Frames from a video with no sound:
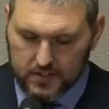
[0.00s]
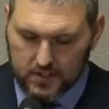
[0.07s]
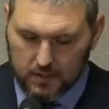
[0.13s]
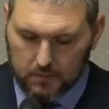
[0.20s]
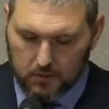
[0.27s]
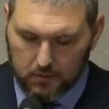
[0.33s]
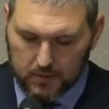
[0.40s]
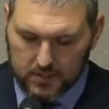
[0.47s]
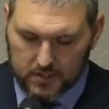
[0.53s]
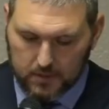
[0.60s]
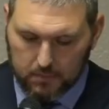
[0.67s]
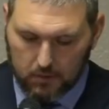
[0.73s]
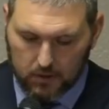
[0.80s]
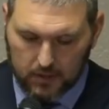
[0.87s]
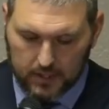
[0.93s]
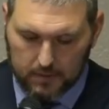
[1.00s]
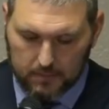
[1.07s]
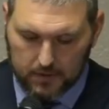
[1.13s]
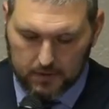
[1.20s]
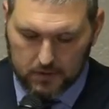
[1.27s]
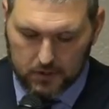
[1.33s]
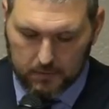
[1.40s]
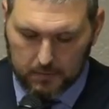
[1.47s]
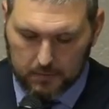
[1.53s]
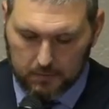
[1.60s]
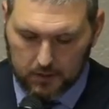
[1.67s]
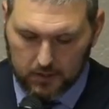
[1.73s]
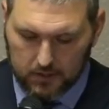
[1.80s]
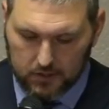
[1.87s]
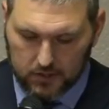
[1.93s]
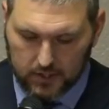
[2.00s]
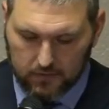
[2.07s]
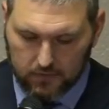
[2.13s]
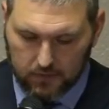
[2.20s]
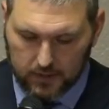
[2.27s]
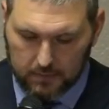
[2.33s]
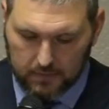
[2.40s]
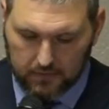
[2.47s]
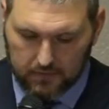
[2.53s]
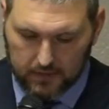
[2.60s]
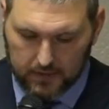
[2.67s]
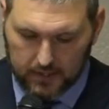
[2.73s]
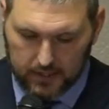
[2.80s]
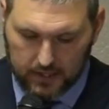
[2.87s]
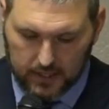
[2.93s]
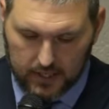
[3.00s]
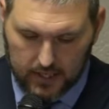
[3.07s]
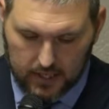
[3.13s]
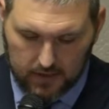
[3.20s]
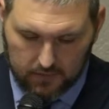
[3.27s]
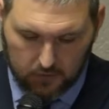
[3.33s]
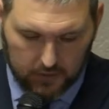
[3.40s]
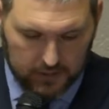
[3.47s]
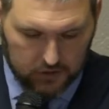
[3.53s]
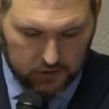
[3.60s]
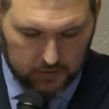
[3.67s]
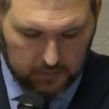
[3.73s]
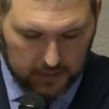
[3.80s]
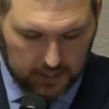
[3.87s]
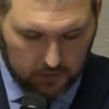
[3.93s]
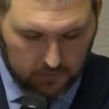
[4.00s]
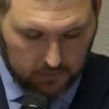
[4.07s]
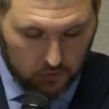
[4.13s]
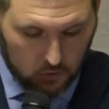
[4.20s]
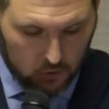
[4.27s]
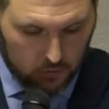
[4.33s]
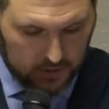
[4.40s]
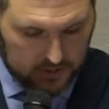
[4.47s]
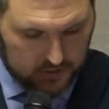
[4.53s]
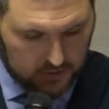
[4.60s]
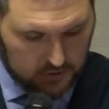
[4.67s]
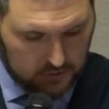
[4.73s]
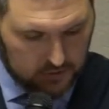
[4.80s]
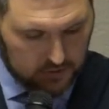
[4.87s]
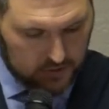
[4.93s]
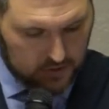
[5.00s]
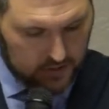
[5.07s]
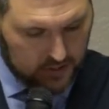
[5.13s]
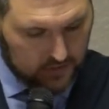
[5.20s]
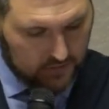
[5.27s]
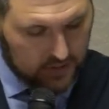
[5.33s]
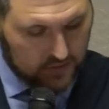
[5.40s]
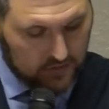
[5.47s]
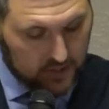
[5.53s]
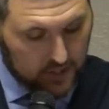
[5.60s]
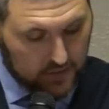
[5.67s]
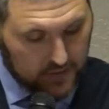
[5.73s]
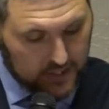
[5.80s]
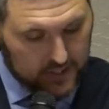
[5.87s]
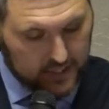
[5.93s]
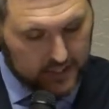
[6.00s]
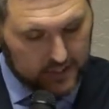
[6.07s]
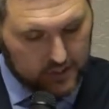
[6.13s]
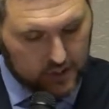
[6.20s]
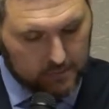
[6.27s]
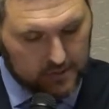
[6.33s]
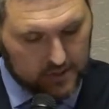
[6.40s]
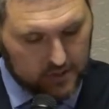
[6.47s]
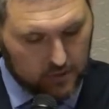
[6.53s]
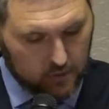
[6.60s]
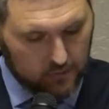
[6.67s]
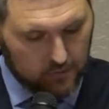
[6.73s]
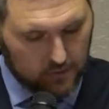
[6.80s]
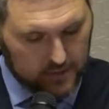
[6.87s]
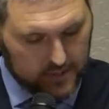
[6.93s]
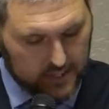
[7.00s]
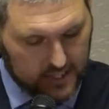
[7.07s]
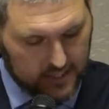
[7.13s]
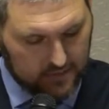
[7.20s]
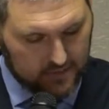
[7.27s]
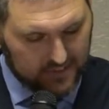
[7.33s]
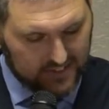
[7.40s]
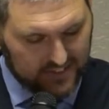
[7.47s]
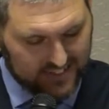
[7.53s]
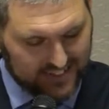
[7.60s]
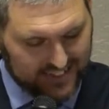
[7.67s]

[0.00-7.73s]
sun be risen upon him, there shall be blood shed for him, if, for he should make full restitution. If he have nothing, then he shall be sold for his theft.